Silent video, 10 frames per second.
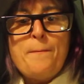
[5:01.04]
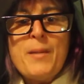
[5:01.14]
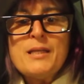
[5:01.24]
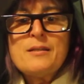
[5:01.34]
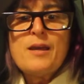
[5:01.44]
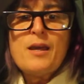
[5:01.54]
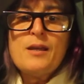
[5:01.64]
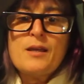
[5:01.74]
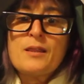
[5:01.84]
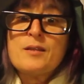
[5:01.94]

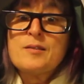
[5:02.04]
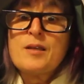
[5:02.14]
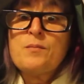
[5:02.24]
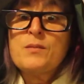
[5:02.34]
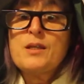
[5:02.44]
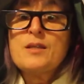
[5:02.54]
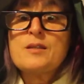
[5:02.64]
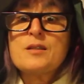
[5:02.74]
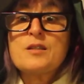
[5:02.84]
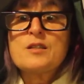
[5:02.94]
maintaining the same
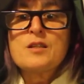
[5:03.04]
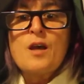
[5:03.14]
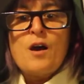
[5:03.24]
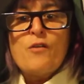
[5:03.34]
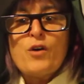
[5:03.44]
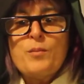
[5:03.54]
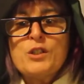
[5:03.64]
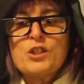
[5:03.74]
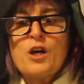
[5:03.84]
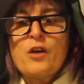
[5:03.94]
distance from
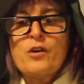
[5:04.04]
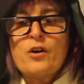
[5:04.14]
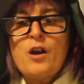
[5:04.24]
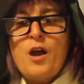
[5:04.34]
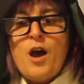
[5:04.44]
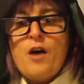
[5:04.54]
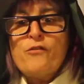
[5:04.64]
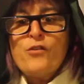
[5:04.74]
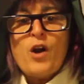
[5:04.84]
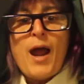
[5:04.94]
each other.
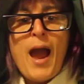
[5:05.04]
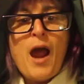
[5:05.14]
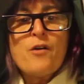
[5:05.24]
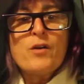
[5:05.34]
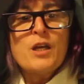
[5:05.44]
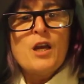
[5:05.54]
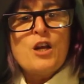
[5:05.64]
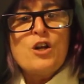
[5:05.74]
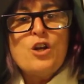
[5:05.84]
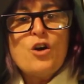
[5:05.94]
And for Harry,
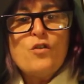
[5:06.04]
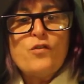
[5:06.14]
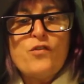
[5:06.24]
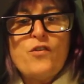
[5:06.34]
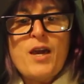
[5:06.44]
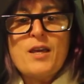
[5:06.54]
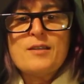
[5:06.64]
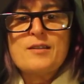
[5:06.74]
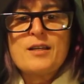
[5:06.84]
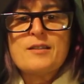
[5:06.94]
no
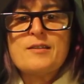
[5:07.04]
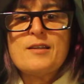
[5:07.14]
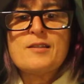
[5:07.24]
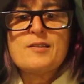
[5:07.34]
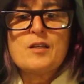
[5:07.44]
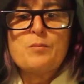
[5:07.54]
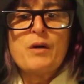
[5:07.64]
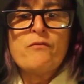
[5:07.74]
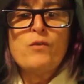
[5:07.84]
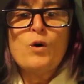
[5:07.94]
phase existed
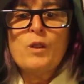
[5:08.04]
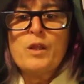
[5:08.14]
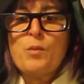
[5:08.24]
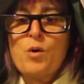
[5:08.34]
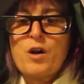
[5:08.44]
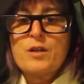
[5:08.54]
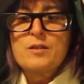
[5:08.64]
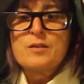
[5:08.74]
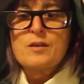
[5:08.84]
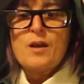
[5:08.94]
but
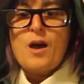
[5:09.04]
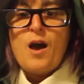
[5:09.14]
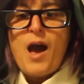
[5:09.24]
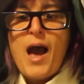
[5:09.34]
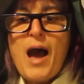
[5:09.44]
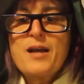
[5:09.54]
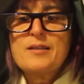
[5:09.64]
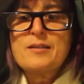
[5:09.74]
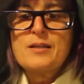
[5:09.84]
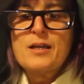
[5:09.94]
Voldemort's.
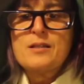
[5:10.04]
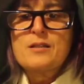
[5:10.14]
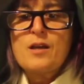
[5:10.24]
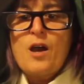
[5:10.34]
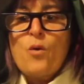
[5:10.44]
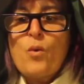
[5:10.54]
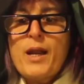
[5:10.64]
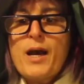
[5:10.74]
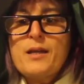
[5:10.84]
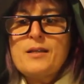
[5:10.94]
Accident,
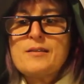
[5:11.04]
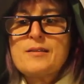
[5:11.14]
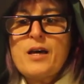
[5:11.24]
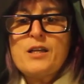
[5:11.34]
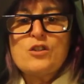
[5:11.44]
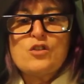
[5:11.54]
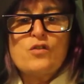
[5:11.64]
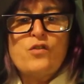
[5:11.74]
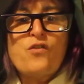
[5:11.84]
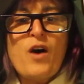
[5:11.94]
when I decided to
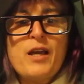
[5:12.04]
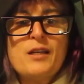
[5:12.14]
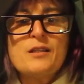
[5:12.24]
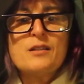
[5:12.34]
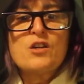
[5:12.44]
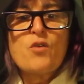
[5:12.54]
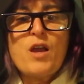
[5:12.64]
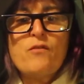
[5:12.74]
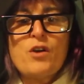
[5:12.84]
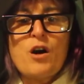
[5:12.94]
fight in the
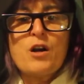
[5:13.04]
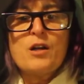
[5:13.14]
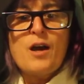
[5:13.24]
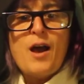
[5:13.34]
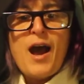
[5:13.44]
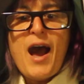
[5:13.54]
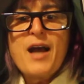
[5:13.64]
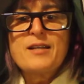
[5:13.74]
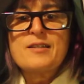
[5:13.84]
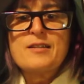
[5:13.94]
graveyard.
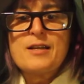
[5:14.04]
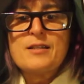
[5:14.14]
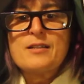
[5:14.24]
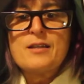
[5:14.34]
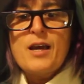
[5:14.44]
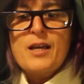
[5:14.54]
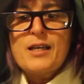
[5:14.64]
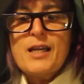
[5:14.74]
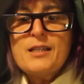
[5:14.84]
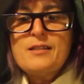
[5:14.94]
Accident,
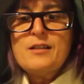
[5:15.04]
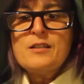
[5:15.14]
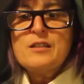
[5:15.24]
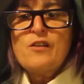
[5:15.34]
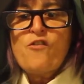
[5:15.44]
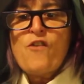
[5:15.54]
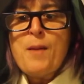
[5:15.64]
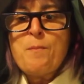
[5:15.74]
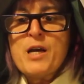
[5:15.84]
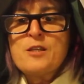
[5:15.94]
that I didn't
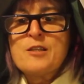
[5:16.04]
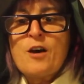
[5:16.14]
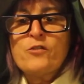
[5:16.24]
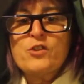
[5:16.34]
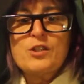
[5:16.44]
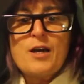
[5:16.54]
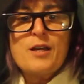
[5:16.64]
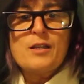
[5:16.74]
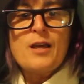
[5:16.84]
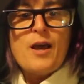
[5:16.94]
defend myself
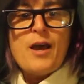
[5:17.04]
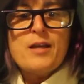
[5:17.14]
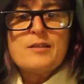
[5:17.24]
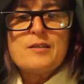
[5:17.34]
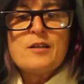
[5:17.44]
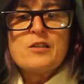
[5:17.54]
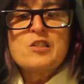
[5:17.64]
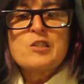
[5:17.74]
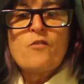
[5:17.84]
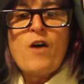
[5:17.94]
tonight and still
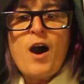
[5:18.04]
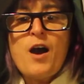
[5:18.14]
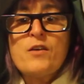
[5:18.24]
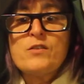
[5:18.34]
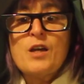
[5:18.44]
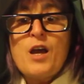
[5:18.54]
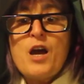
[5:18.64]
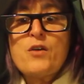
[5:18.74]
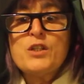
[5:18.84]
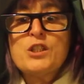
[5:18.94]
survived
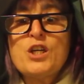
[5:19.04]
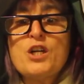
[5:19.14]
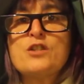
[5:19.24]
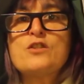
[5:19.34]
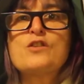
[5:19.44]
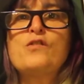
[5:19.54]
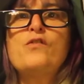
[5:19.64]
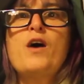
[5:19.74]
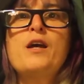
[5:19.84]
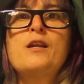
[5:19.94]
and returned to
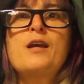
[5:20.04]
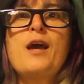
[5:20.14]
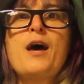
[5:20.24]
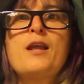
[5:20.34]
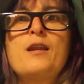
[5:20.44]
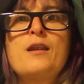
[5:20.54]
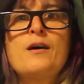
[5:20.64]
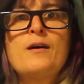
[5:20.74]
fight again.